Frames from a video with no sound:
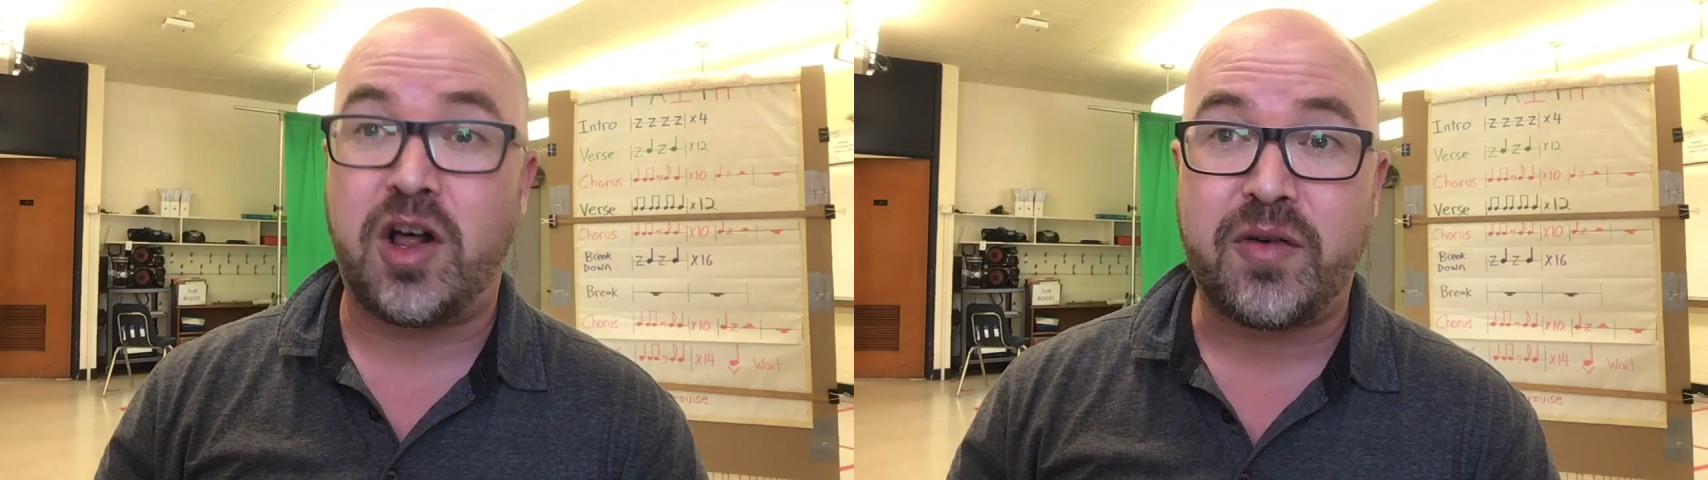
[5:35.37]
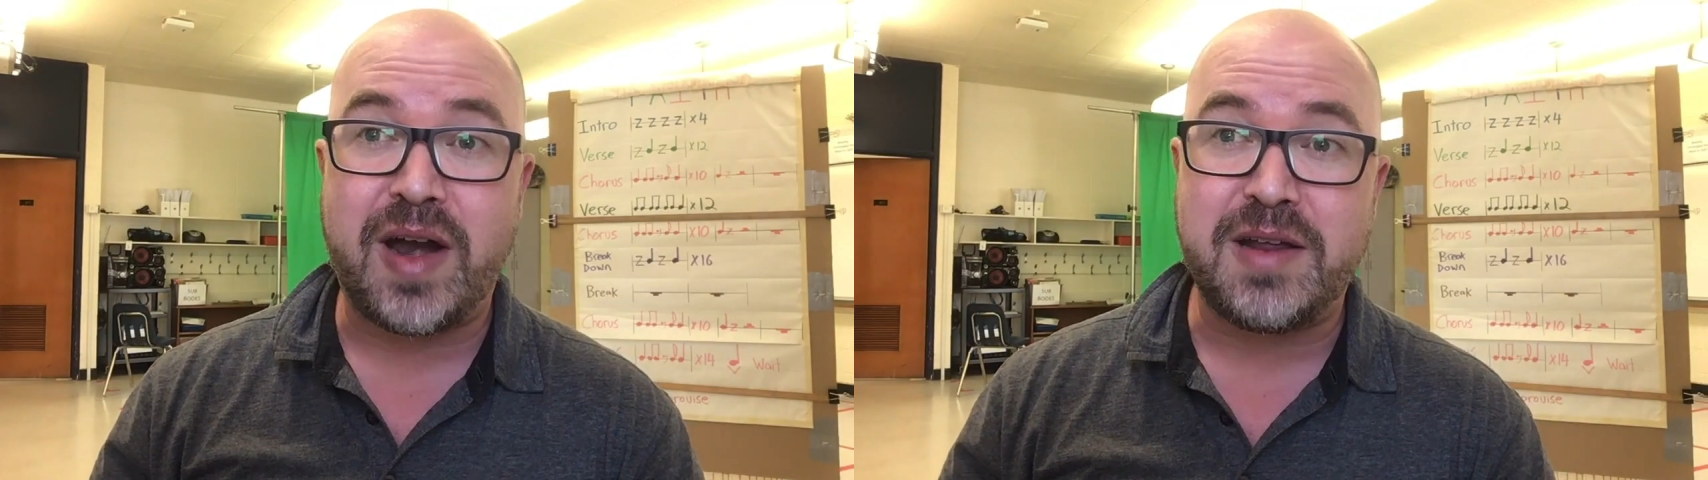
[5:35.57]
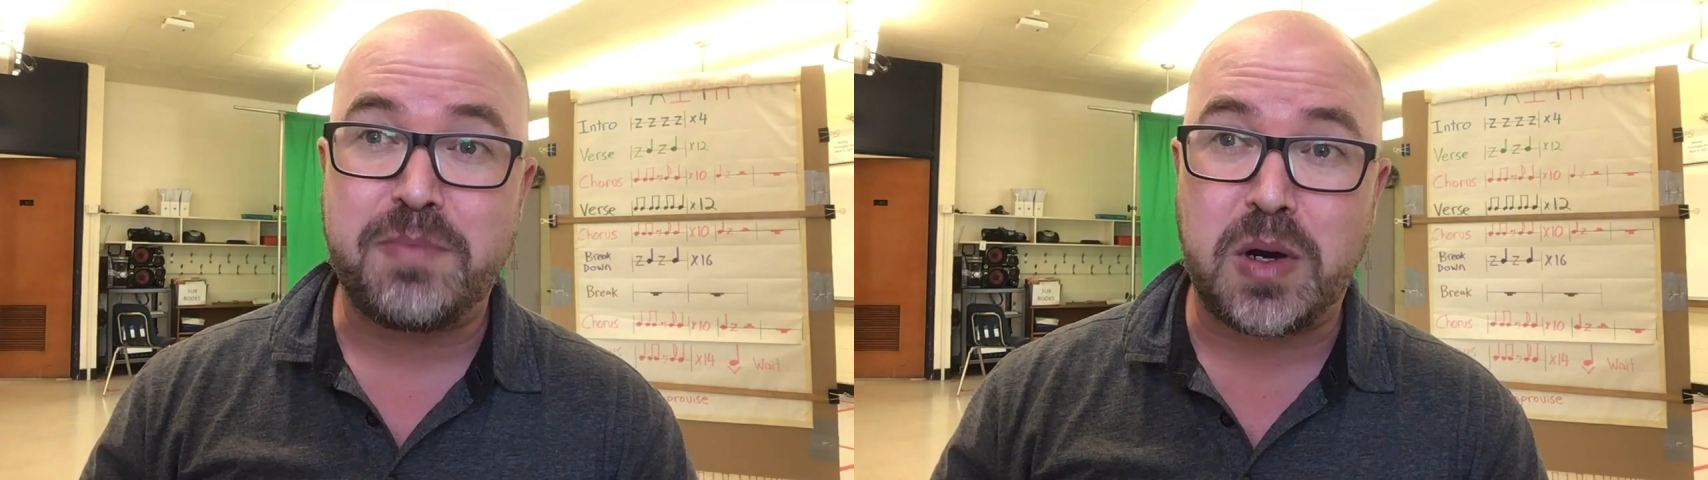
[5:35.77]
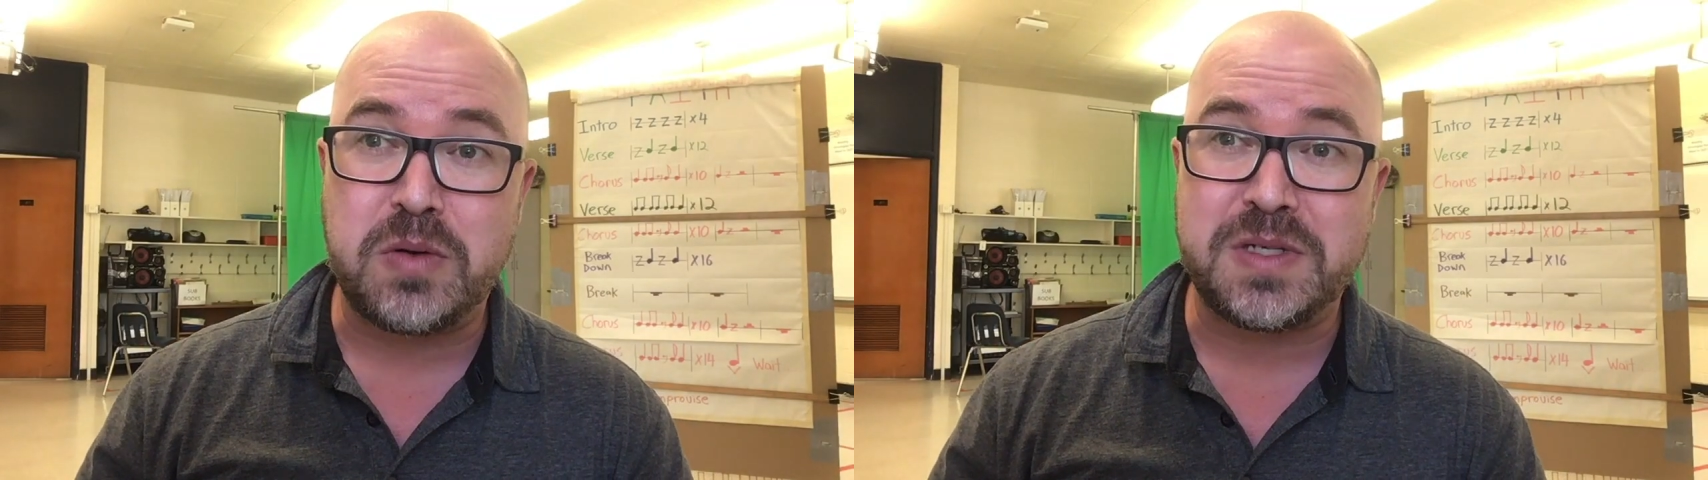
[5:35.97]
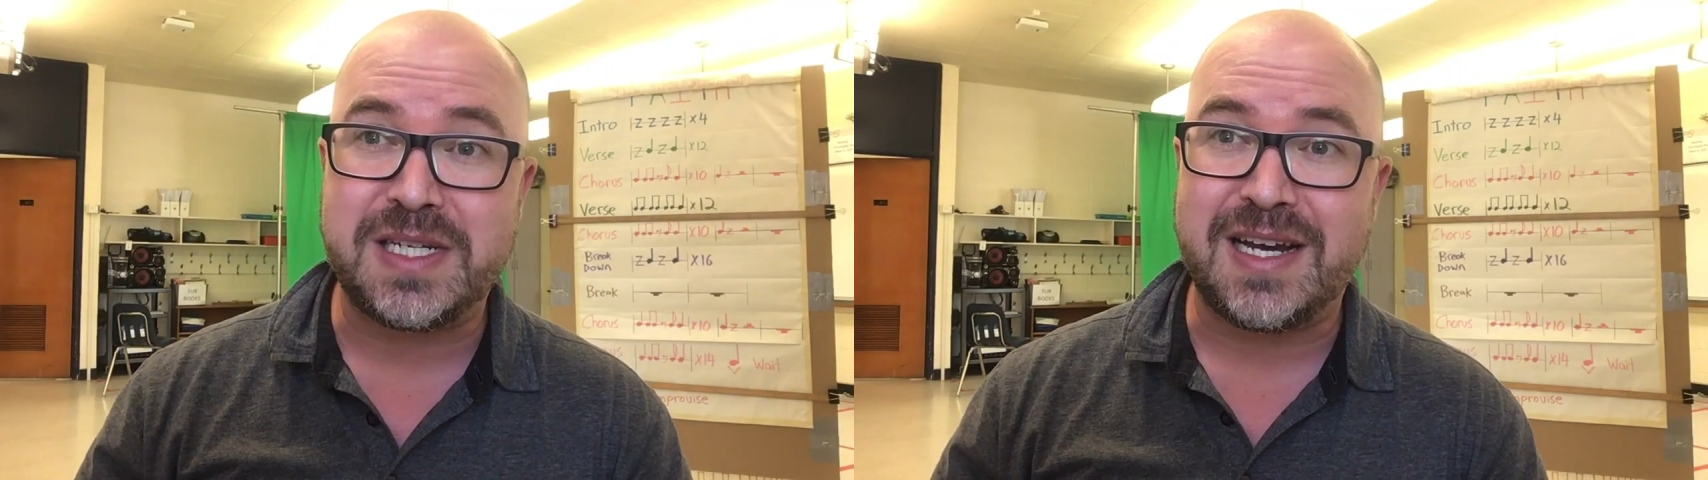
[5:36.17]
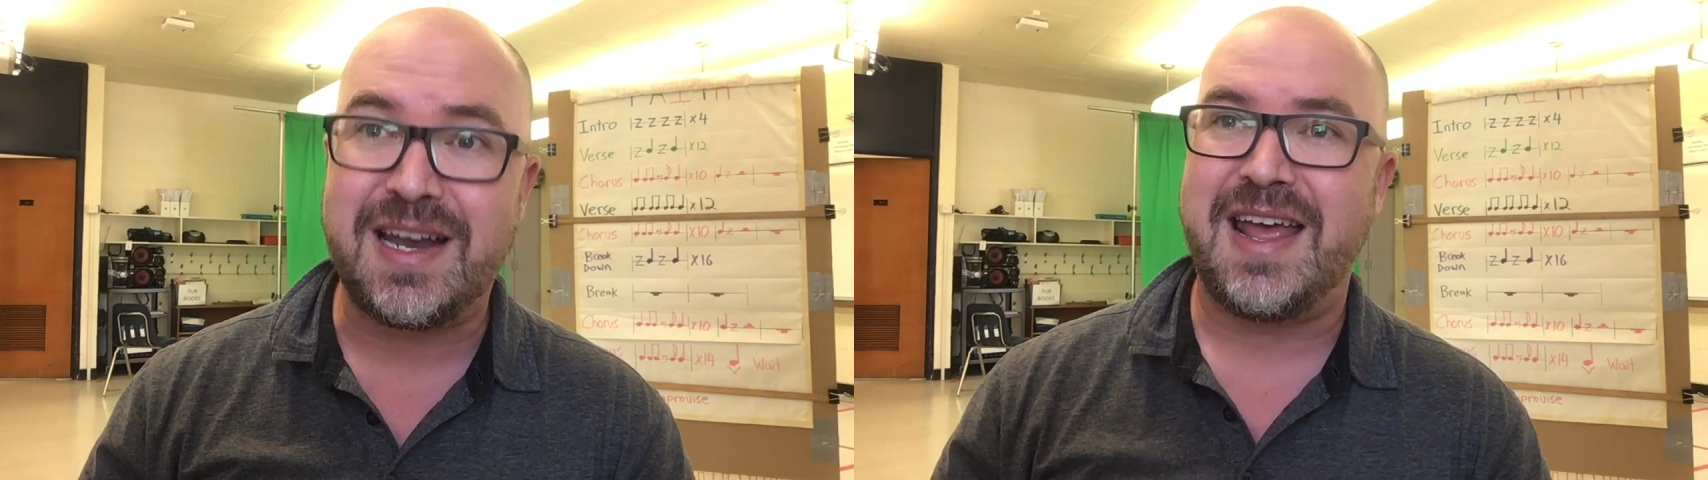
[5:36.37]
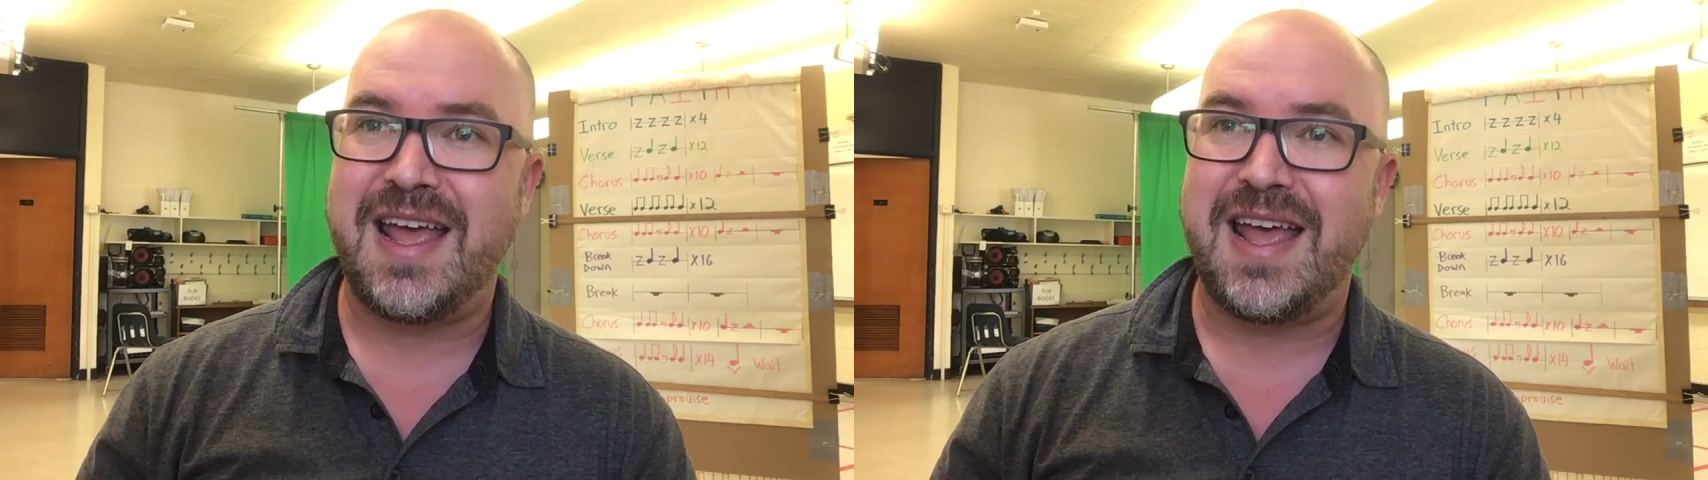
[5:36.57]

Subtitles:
already posted,